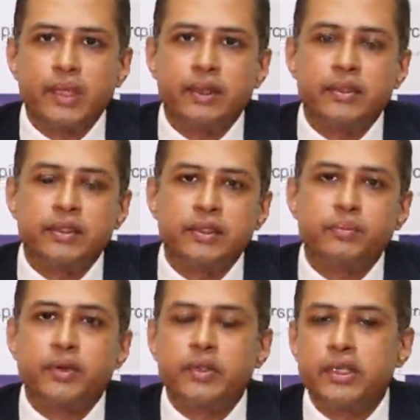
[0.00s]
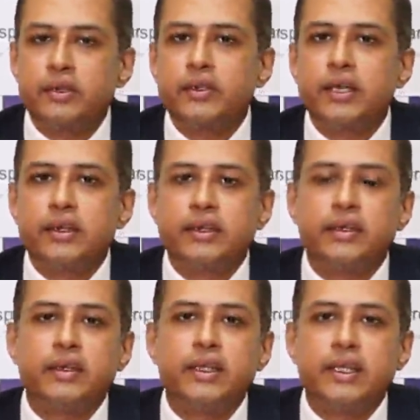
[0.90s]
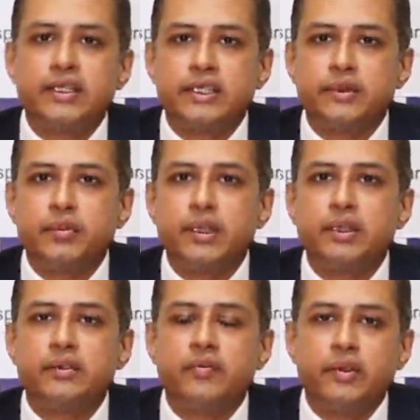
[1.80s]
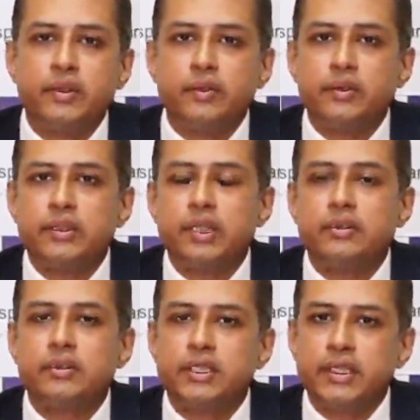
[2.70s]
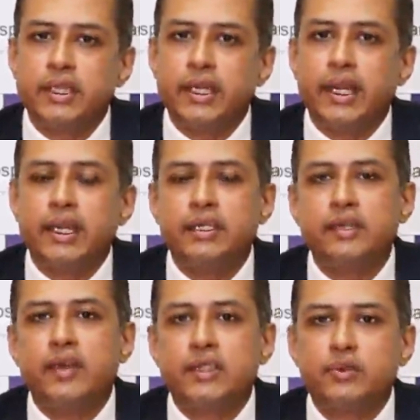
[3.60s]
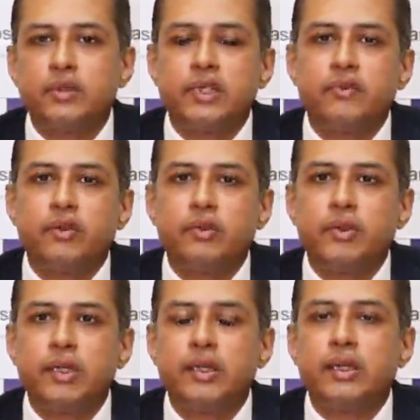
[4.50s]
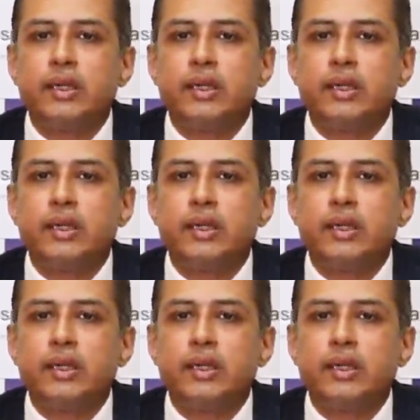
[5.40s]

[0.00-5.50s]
It is important to get an early assessment done for neurogenic and the vascular involvement,